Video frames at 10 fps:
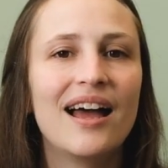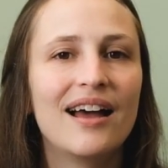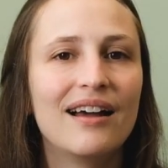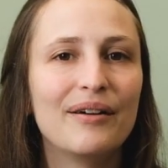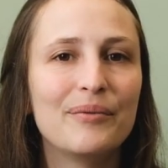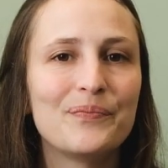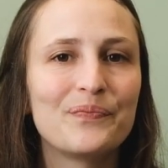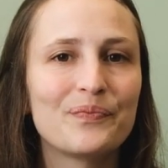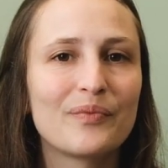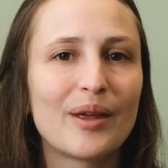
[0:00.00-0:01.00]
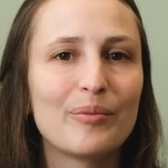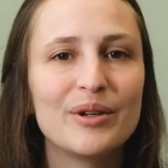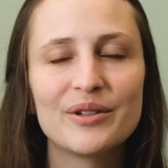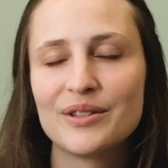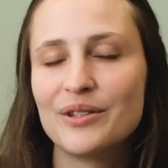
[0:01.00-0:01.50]

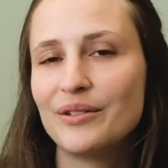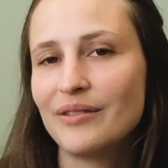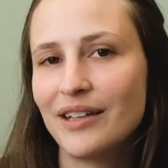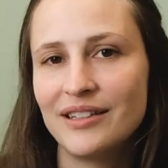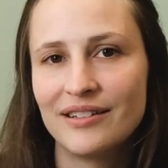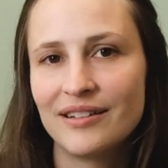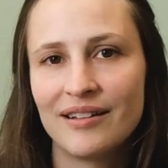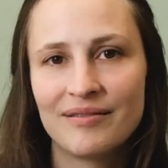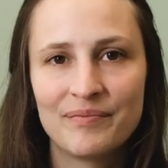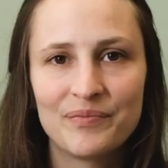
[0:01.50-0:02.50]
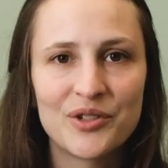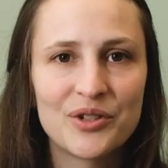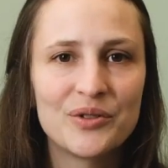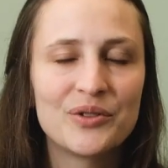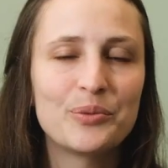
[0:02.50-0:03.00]
because I didn't
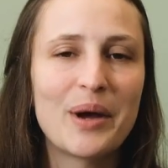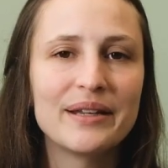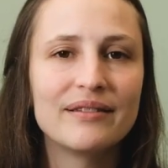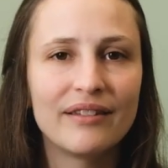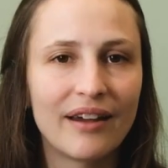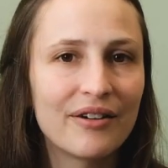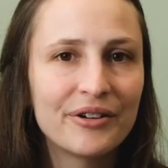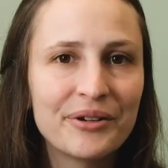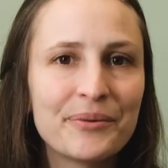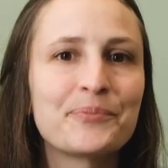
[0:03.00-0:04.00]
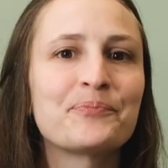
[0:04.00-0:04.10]
choose the right yarn.